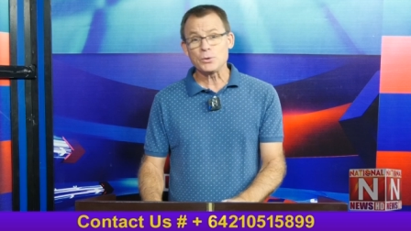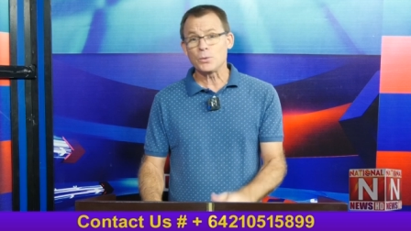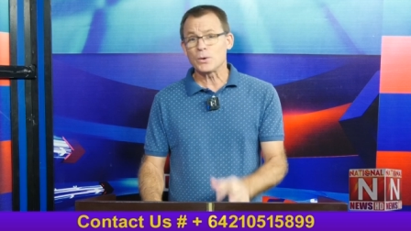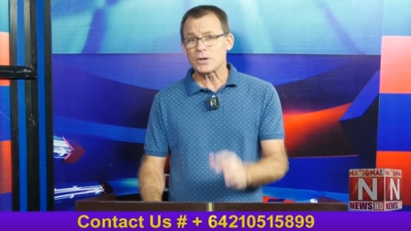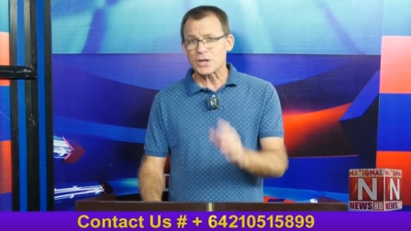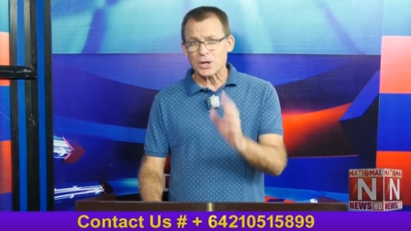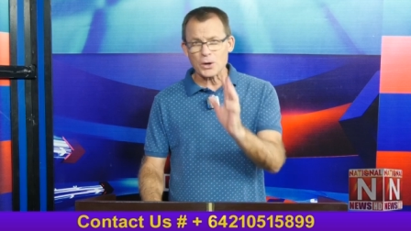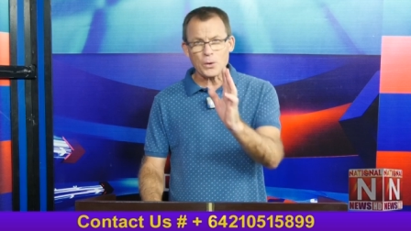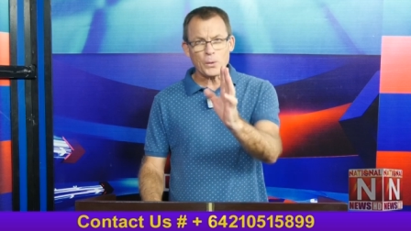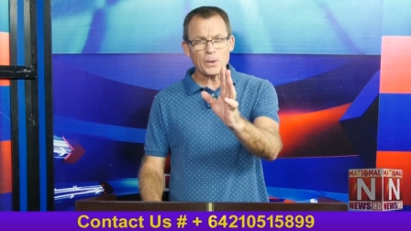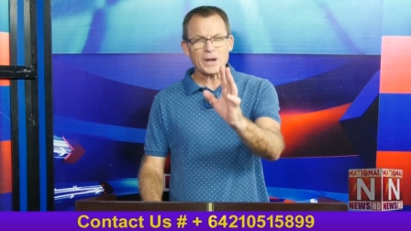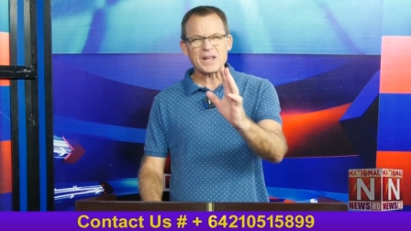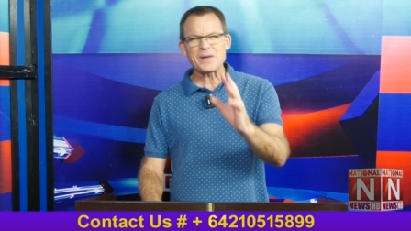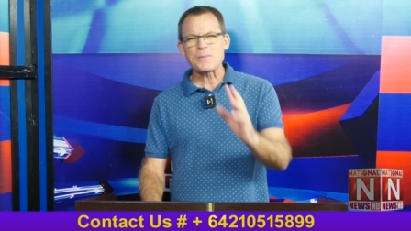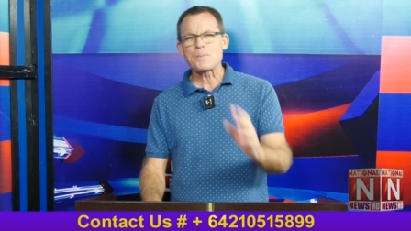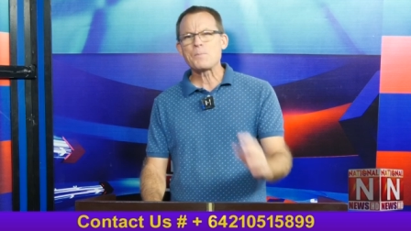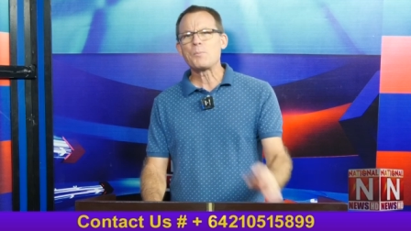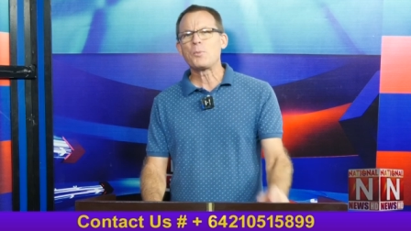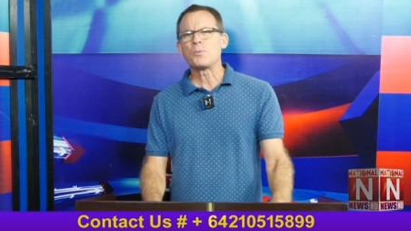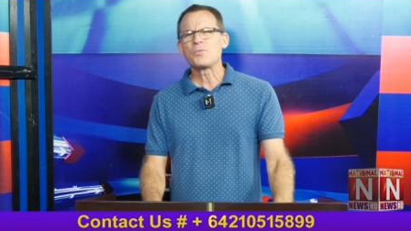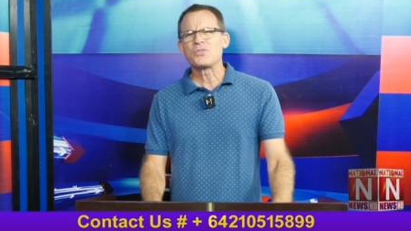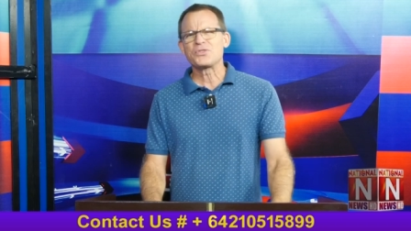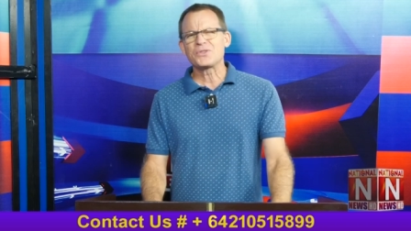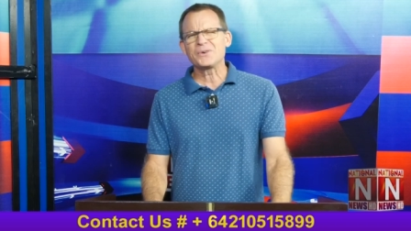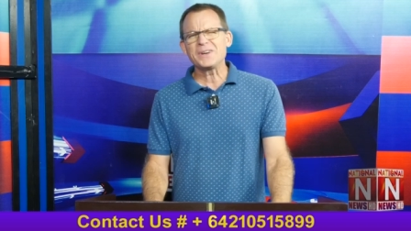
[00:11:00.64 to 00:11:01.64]
you with a quick
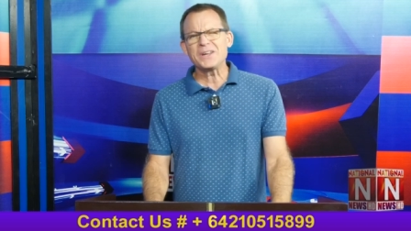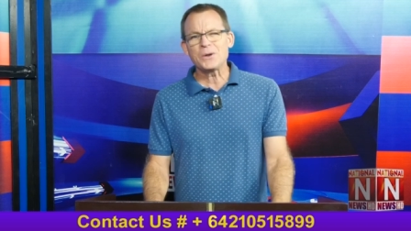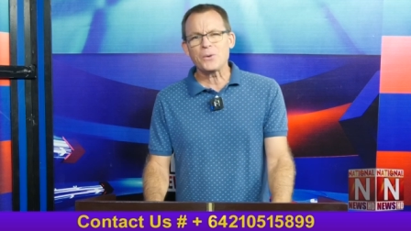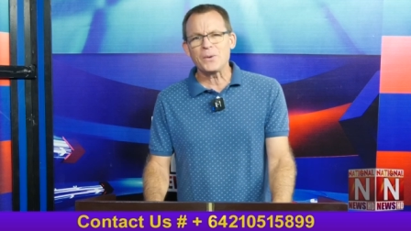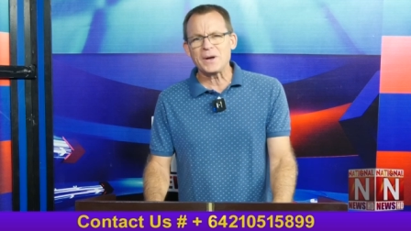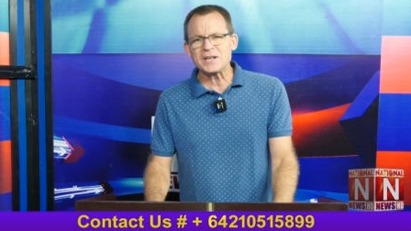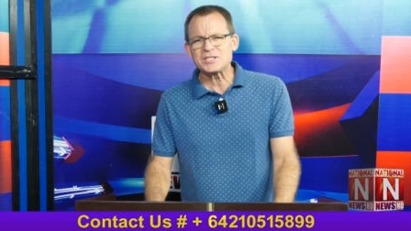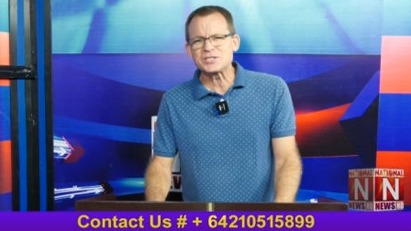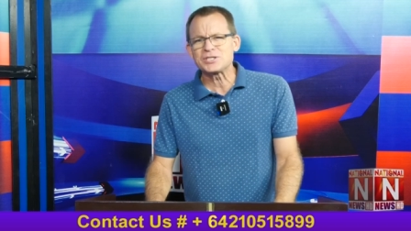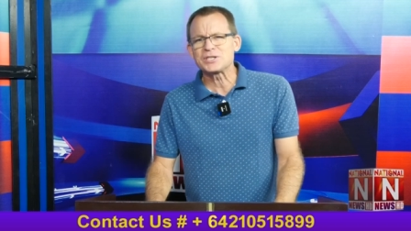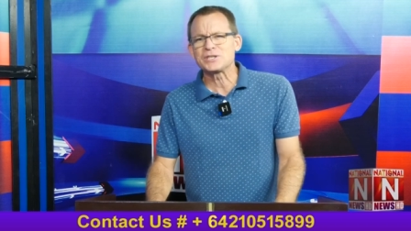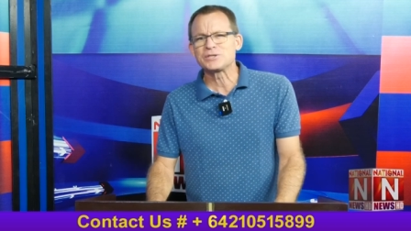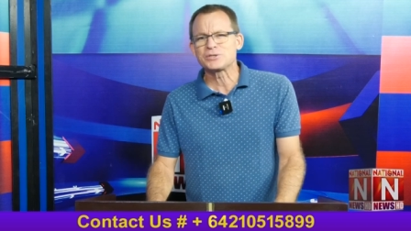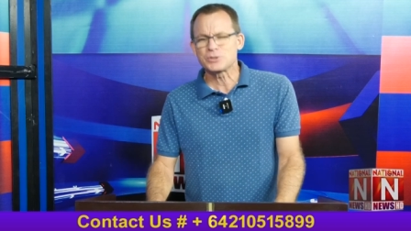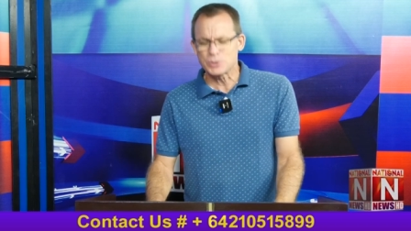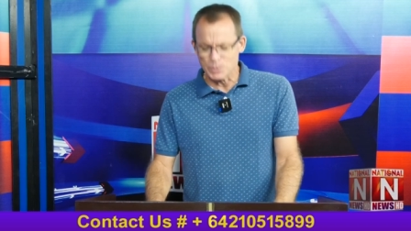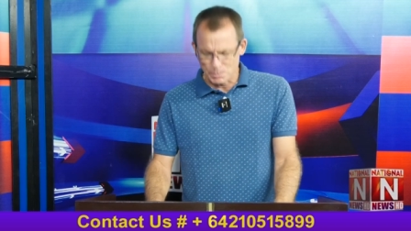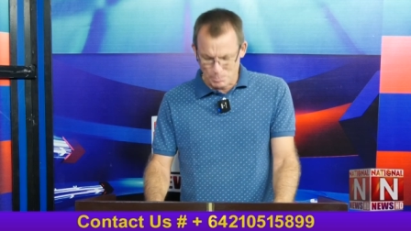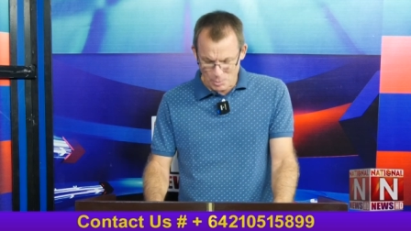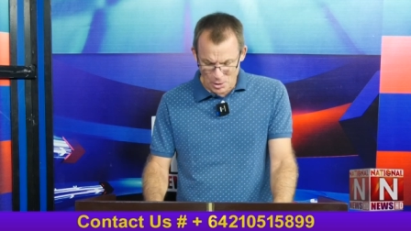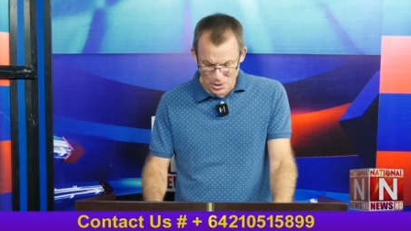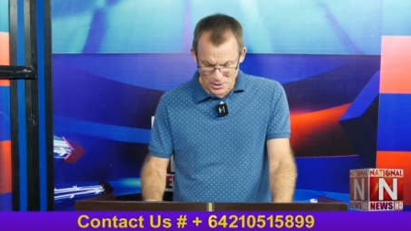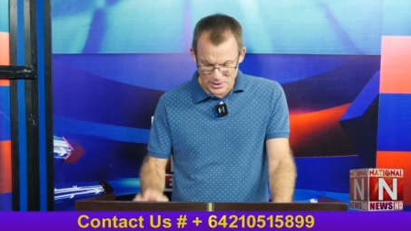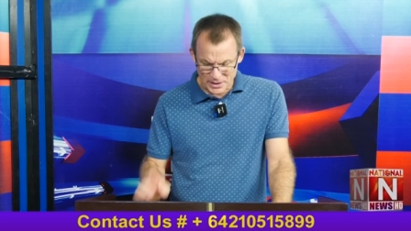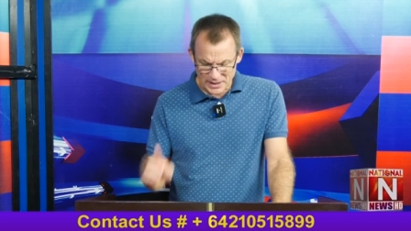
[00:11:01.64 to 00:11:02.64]
Three questions to
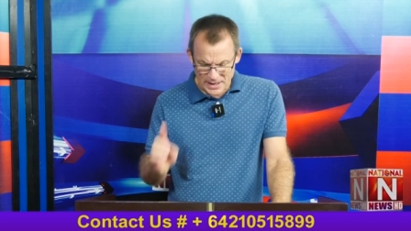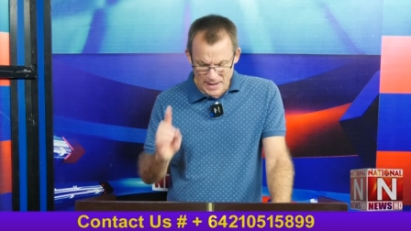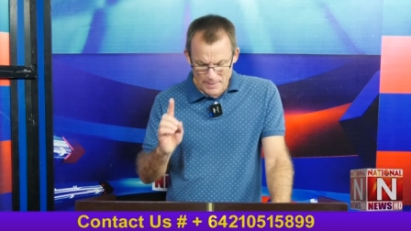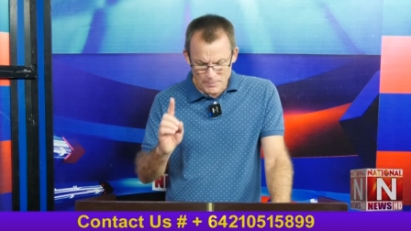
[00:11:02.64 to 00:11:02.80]
ponder.